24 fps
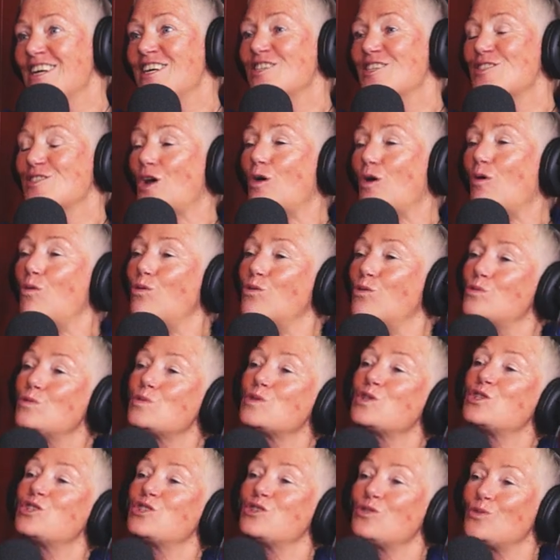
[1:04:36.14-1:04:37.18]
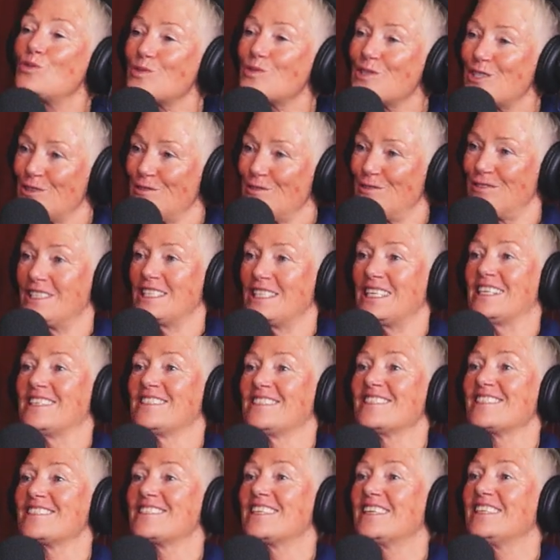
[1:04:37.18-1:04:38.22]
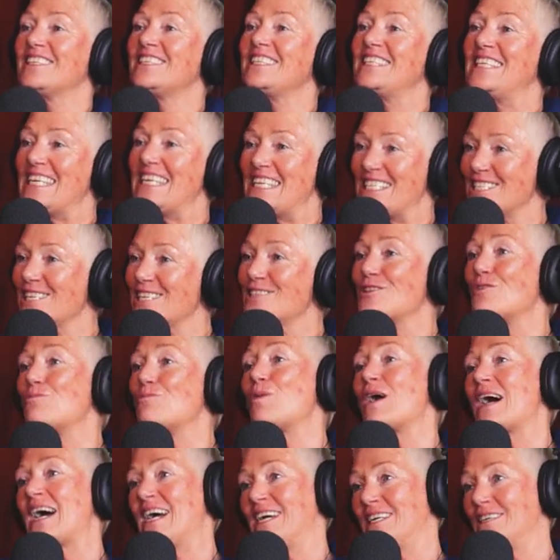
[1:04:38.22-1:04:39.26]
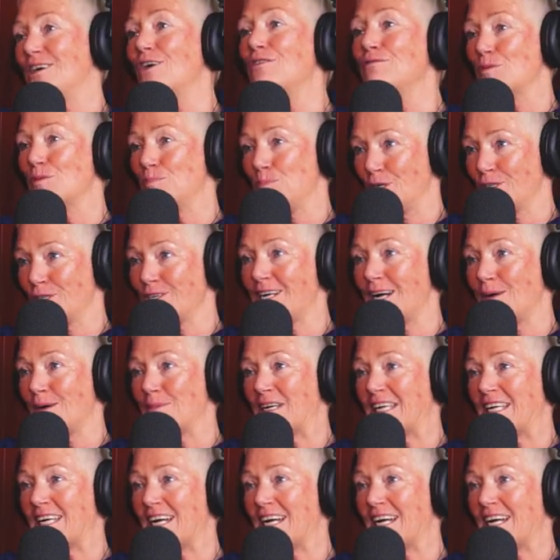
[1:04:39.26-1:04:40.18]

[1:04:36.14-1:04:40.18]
So all sorts of things wow. get in the way of a book coming